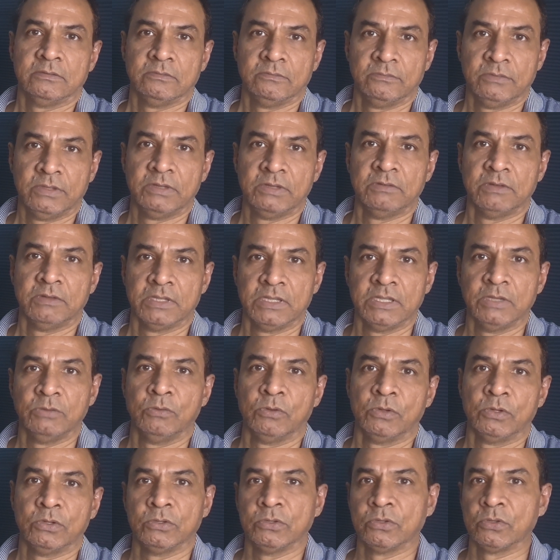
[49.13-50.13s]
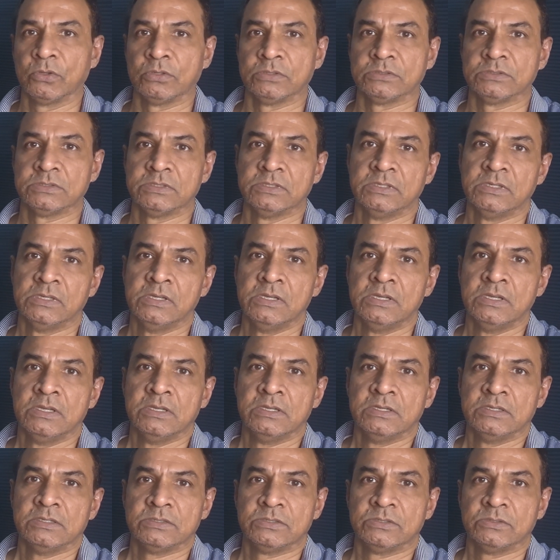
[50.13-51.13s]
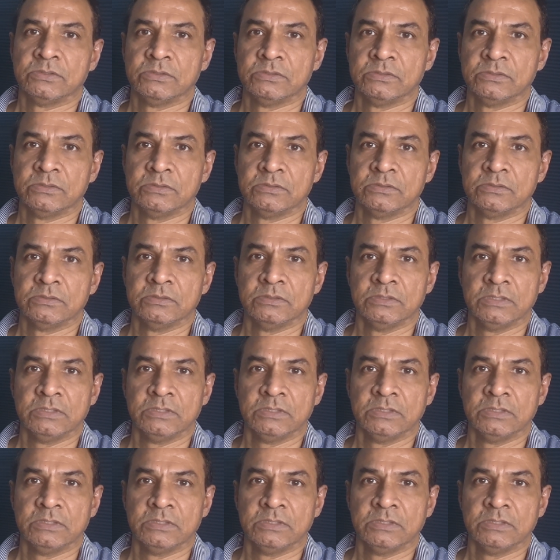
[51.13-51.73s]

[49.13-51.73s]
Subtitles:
whenever they want to cross. So